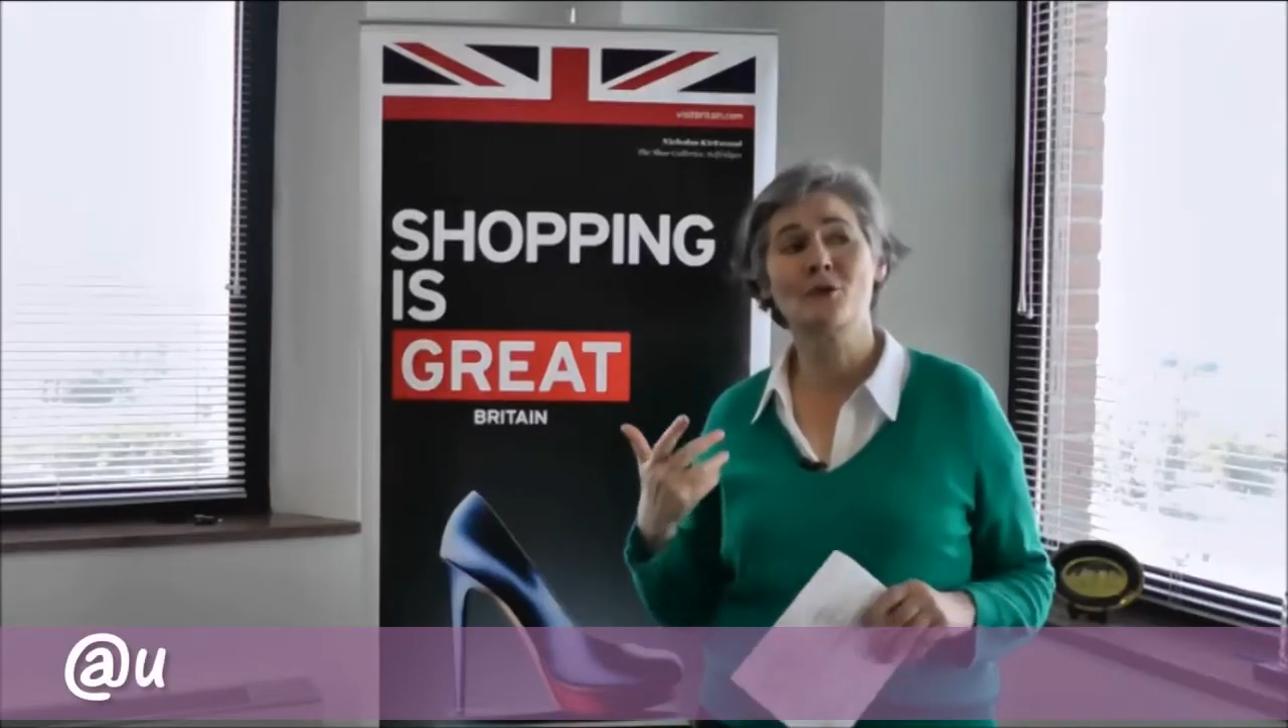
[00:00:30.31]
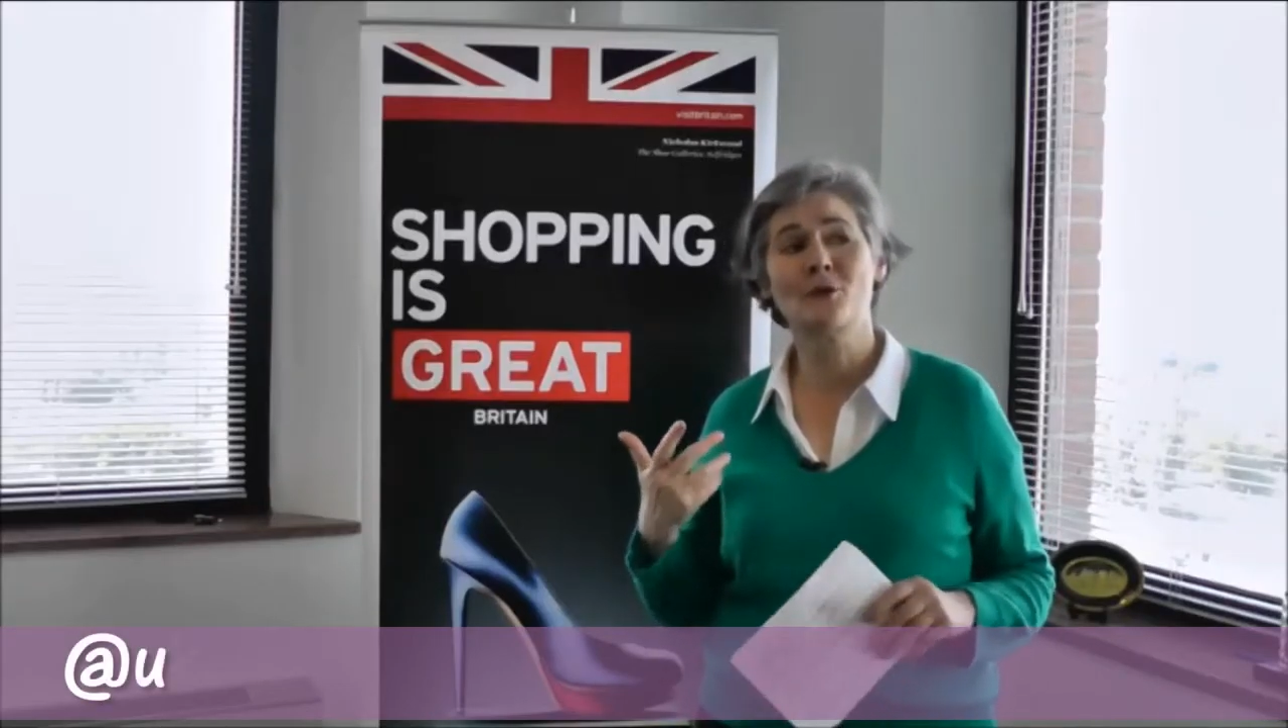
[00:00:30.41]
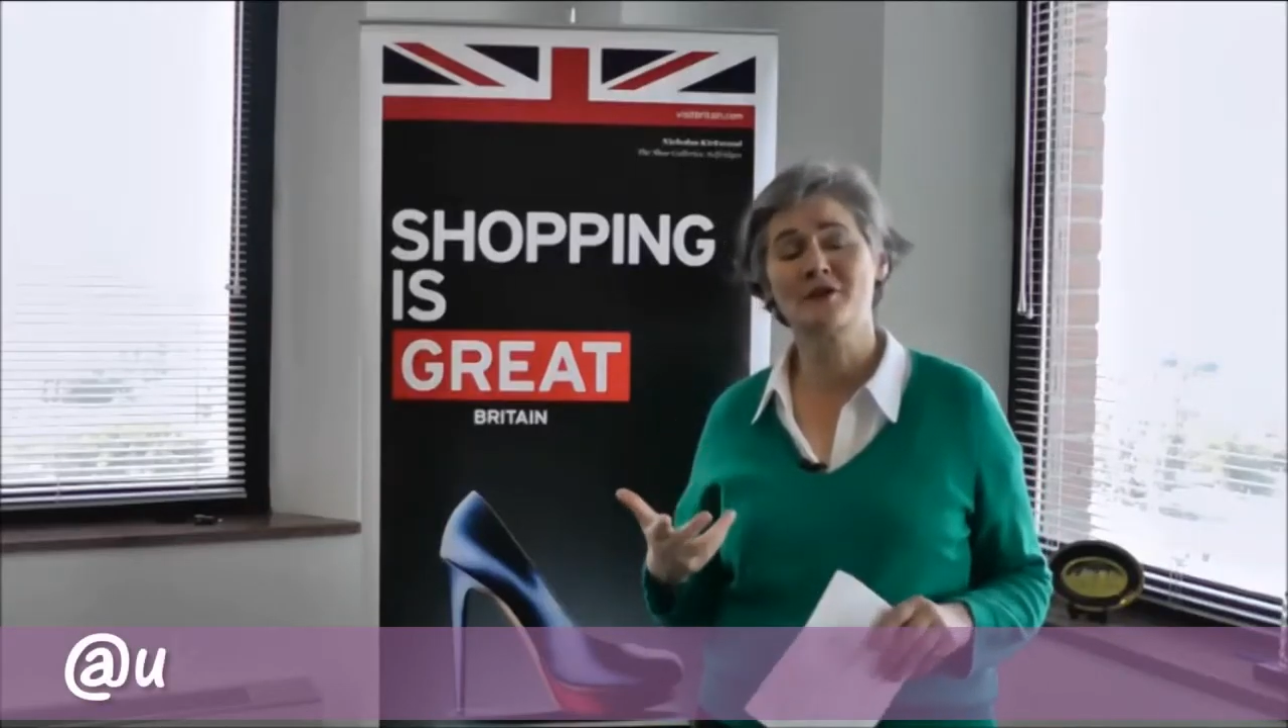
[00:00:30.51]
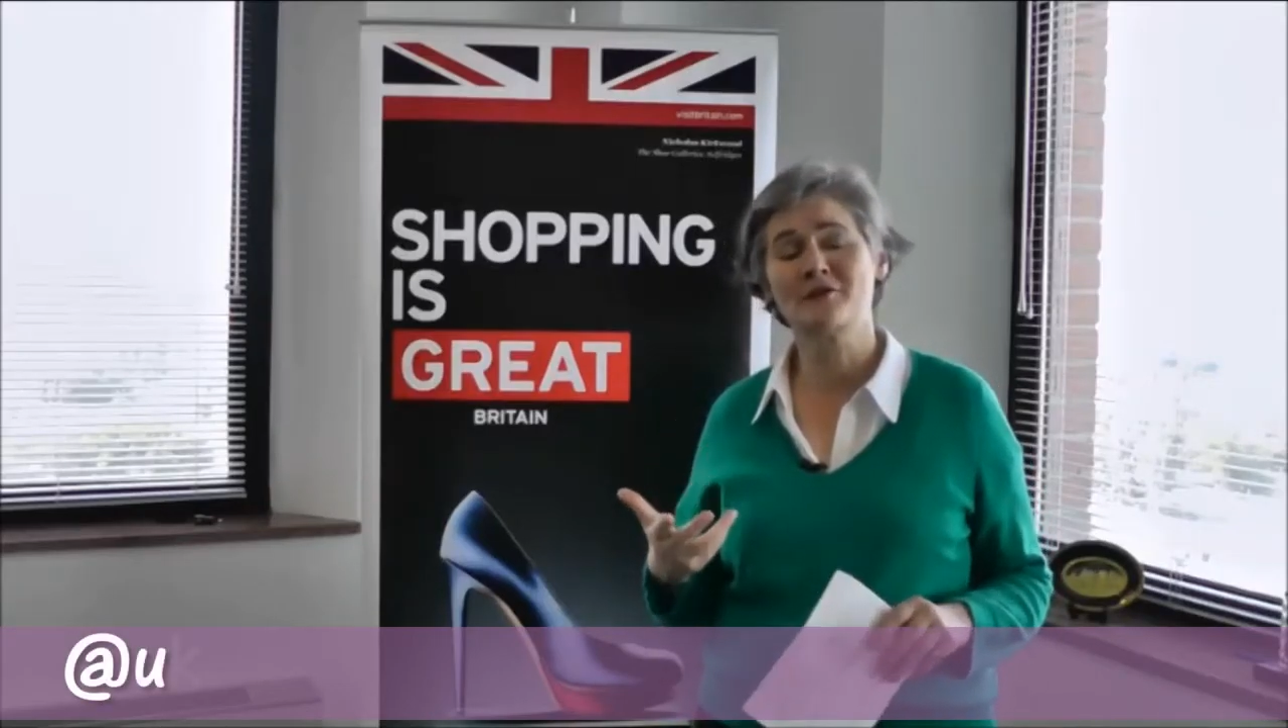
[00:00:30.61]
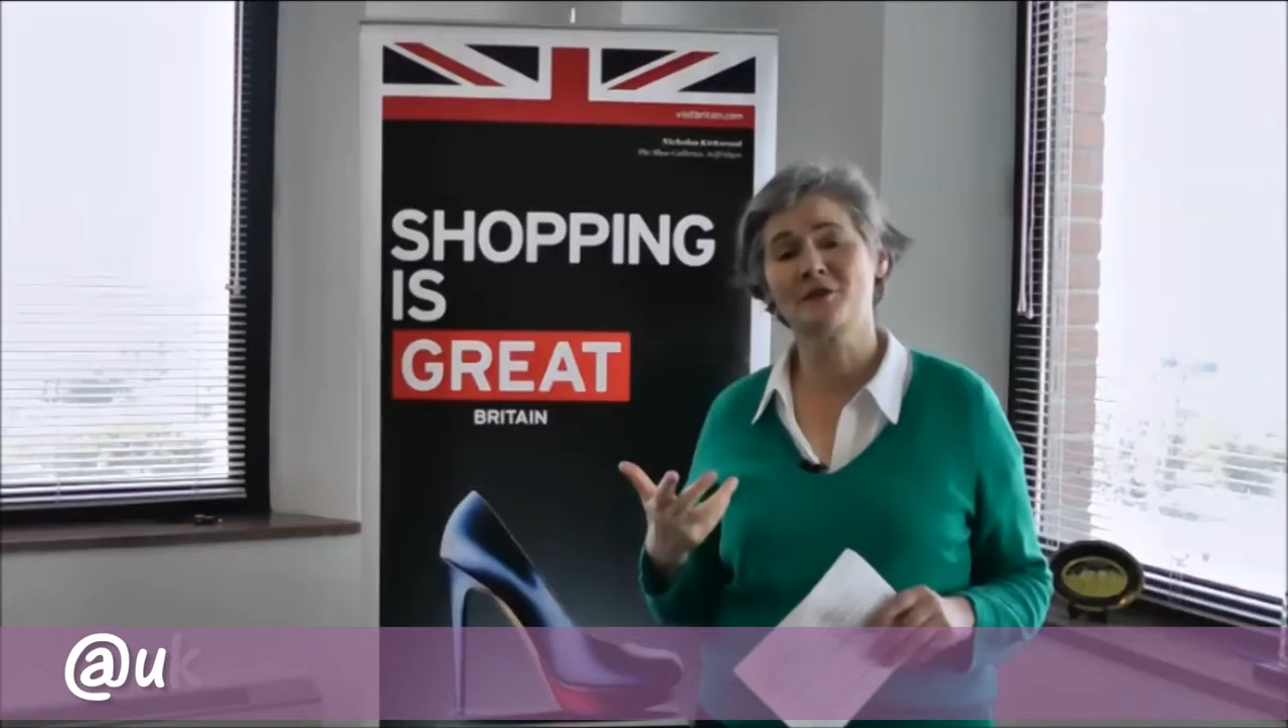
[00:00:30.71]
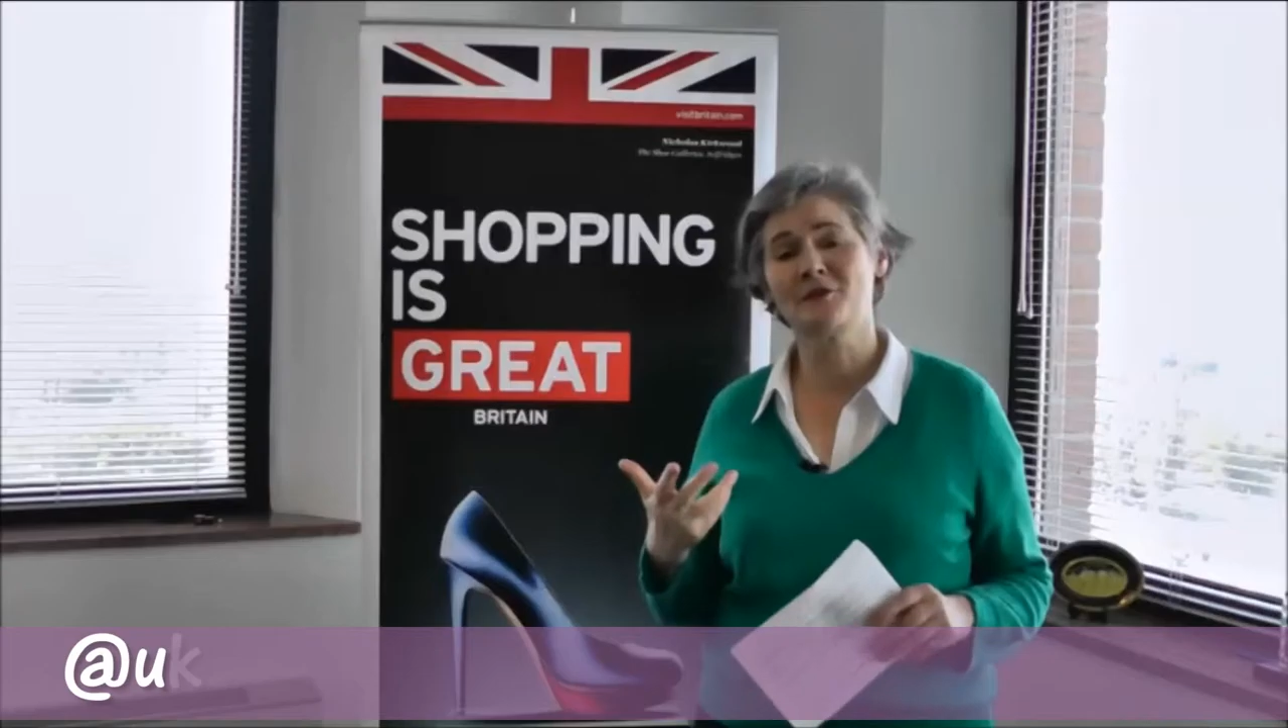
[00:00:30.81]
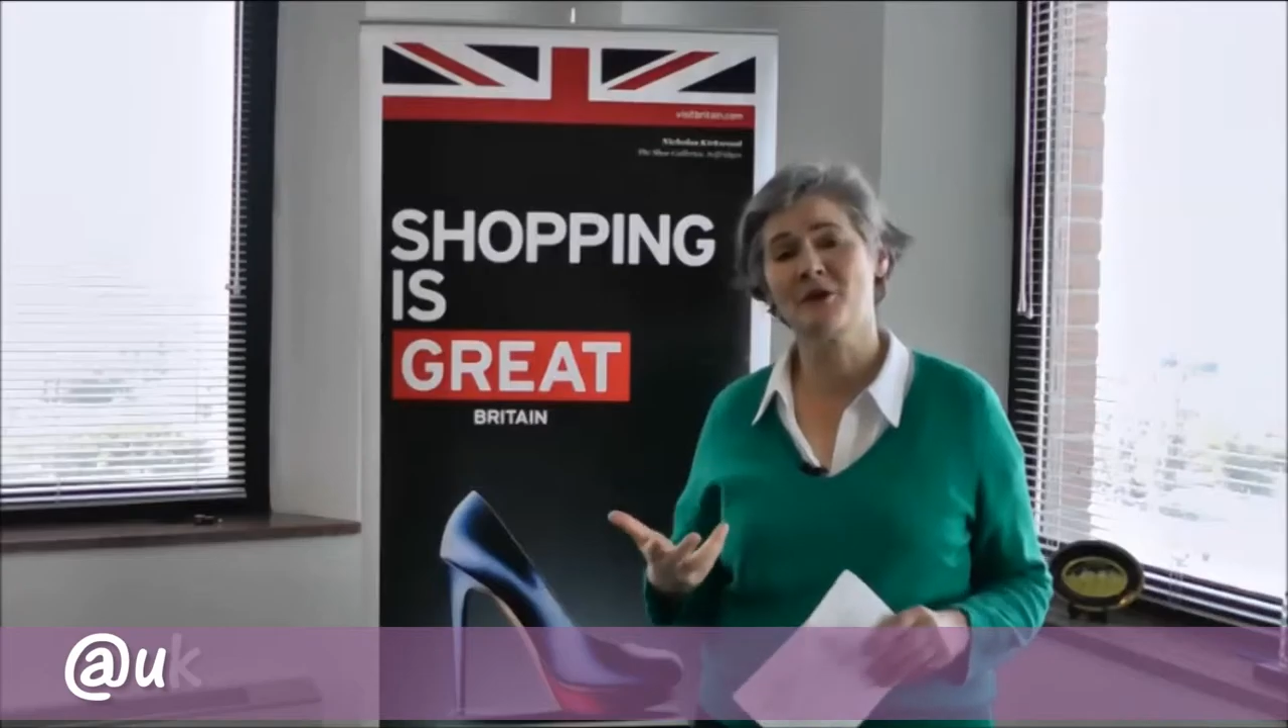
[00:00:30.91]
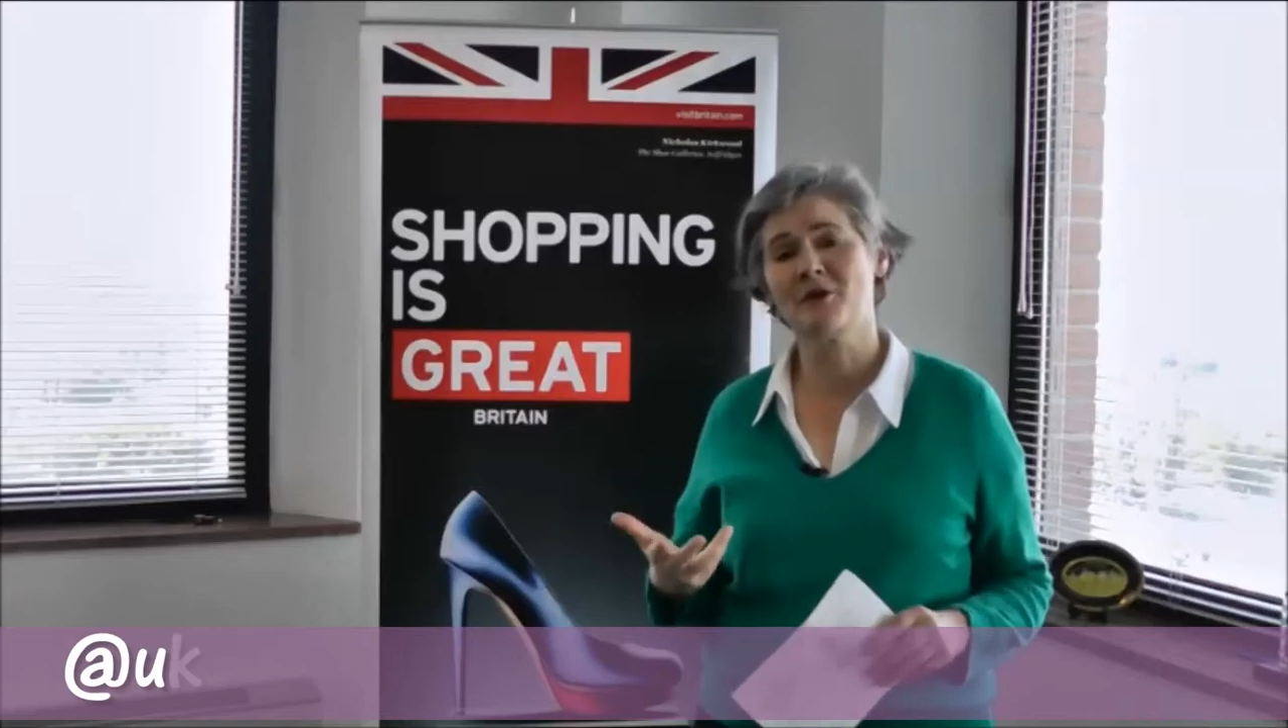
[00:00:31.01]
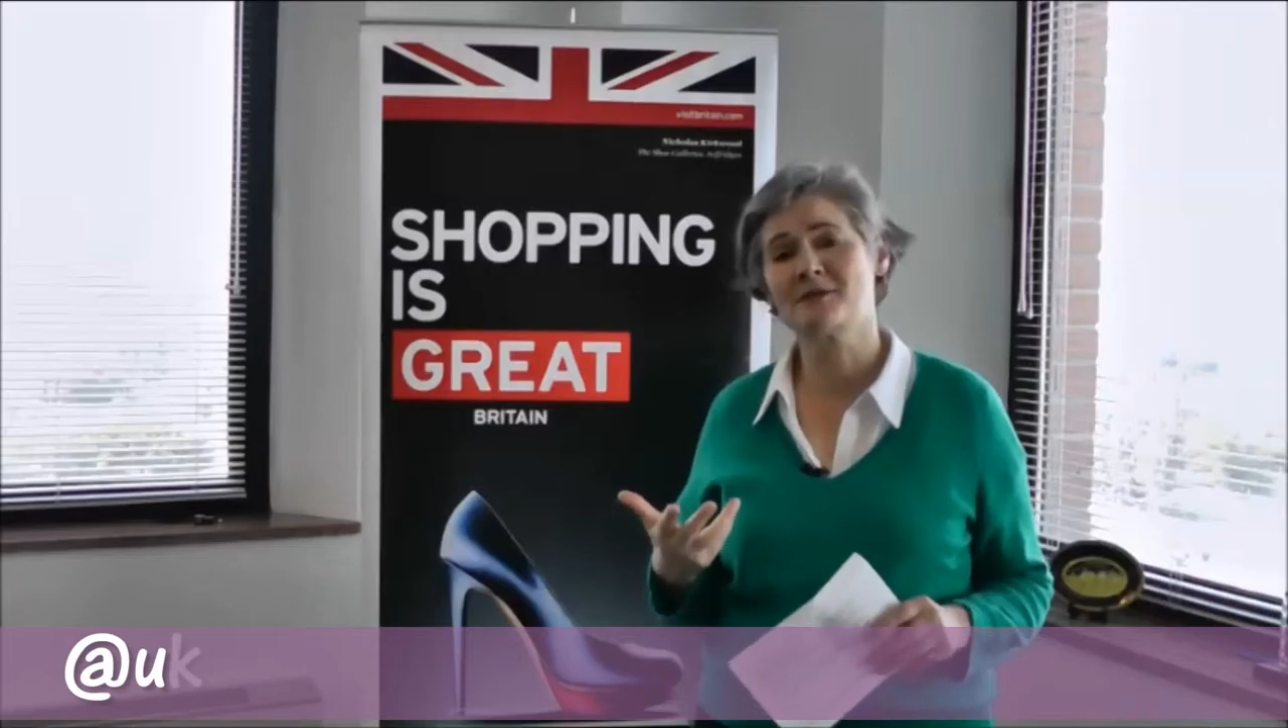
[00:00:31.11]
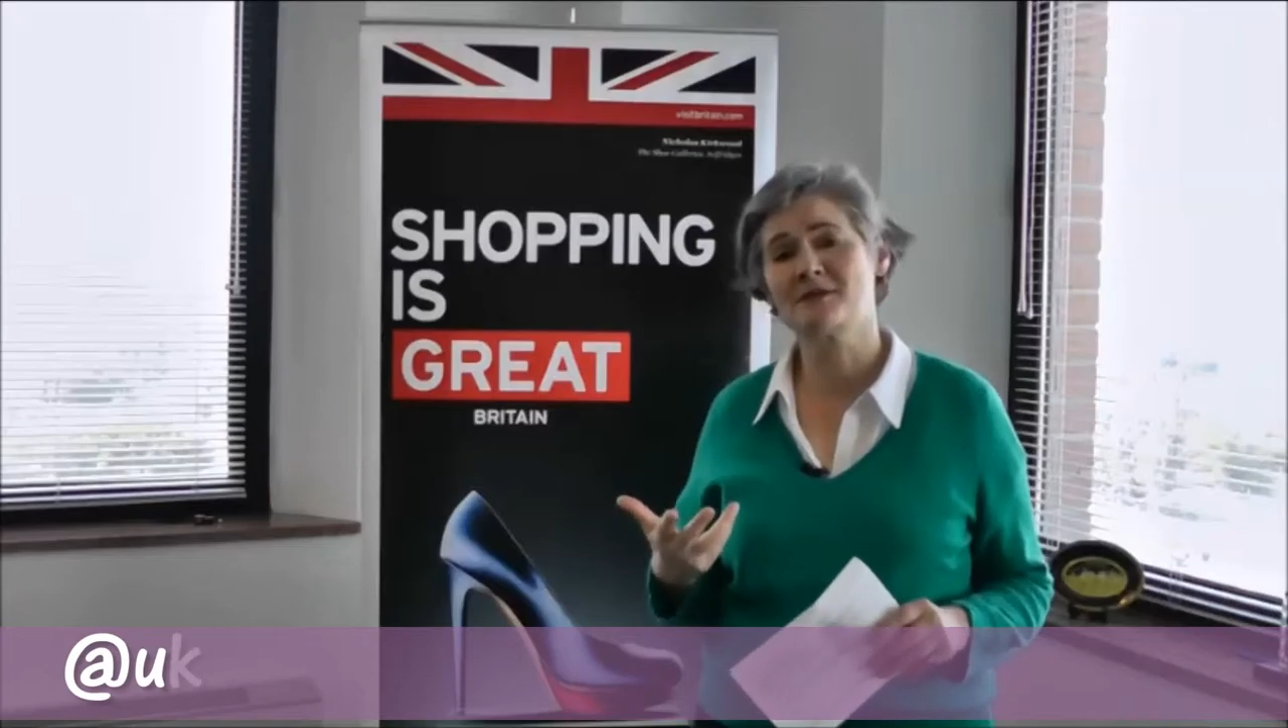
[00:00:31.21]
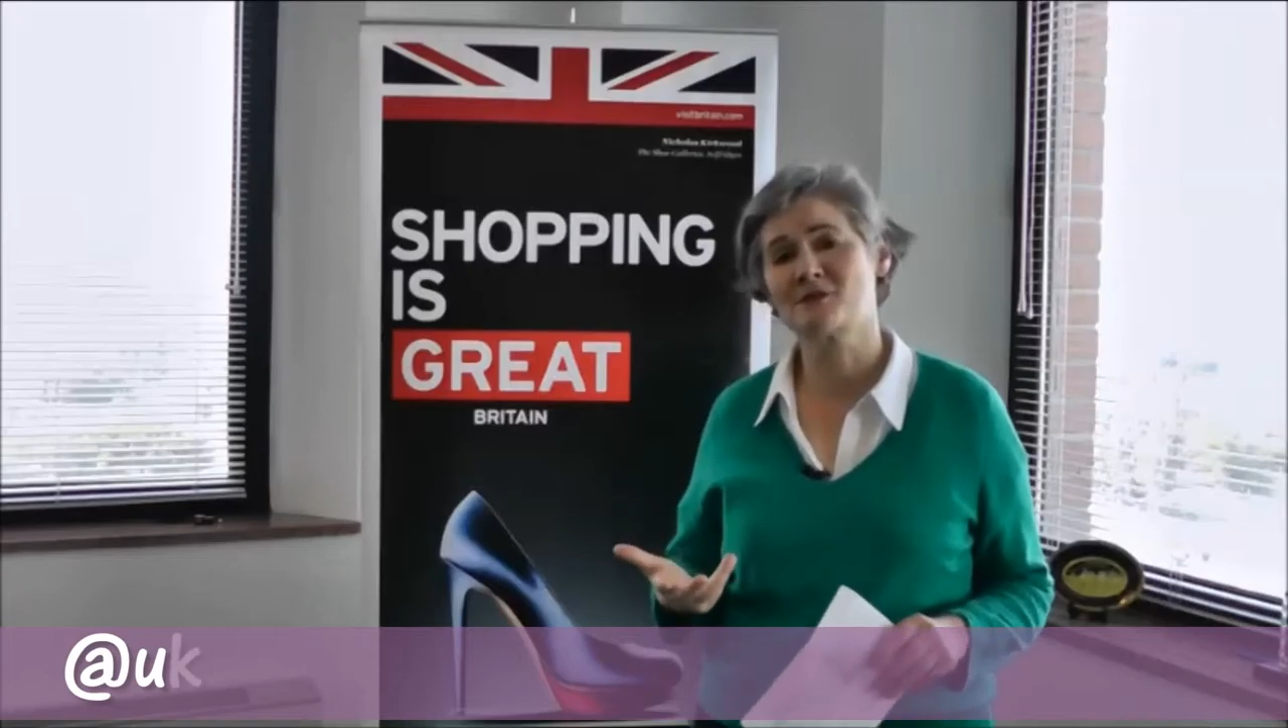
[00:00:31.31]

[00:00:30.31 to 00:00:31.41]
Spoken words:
wonderful department